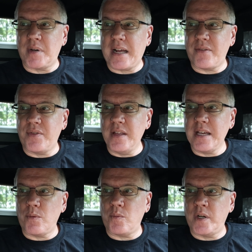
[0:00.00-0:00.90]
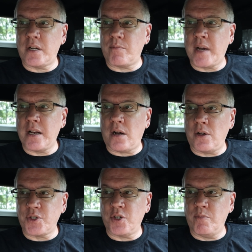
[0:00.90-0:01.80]
But I think what it might
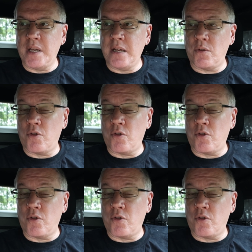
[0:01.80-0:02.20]
also mean,